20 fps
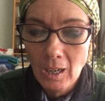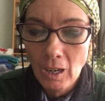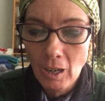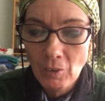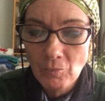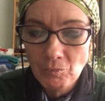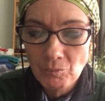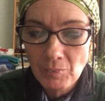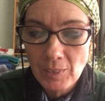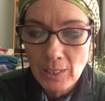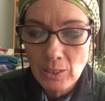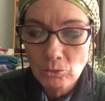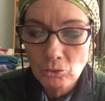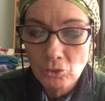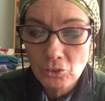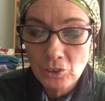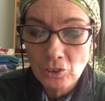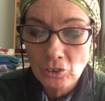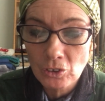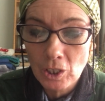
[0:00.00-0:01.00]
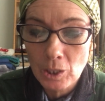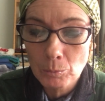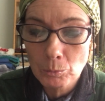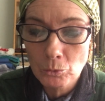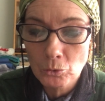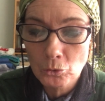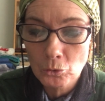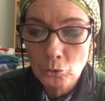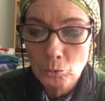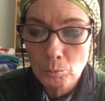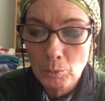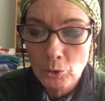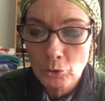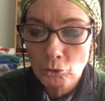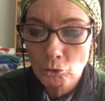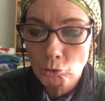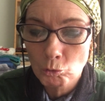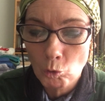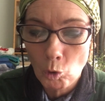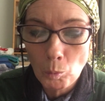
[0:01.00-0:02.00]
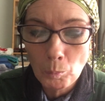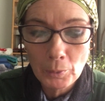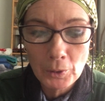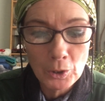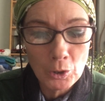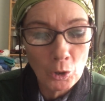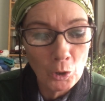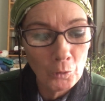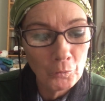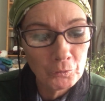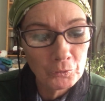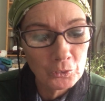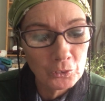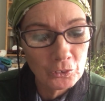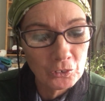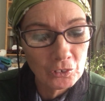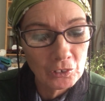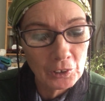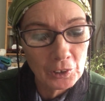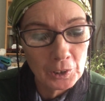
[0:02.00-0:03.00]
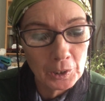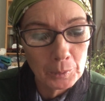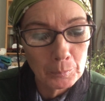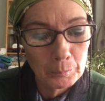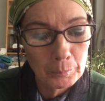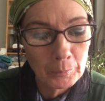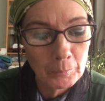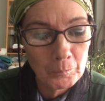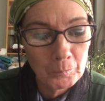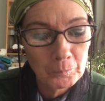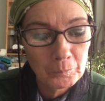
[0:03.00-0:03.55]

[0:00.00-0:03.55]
I found that I was almost dropping off to sleep,